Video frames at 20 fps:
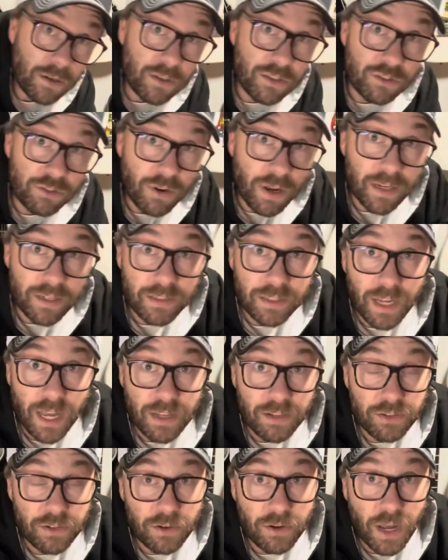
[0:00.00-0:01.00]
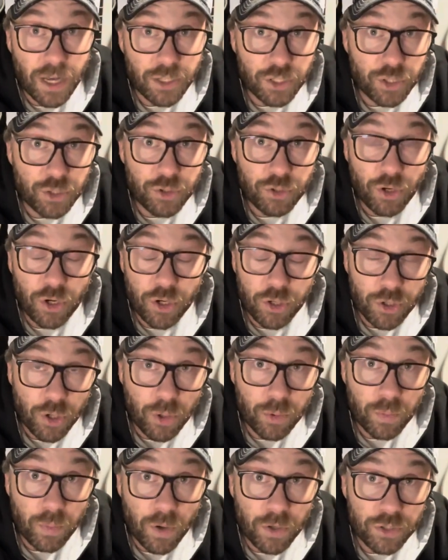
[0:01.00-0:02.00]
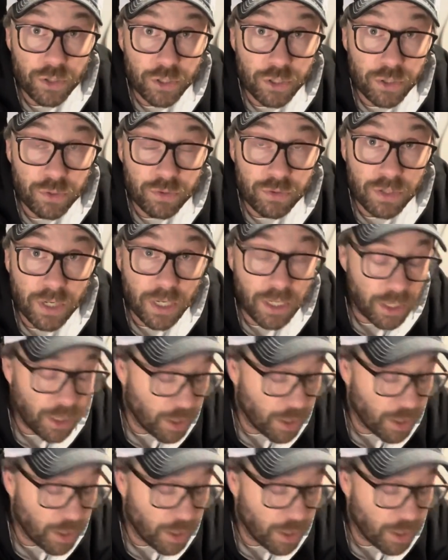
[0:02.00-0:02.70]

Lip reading: on a Stratocaster, I usually don't want to use any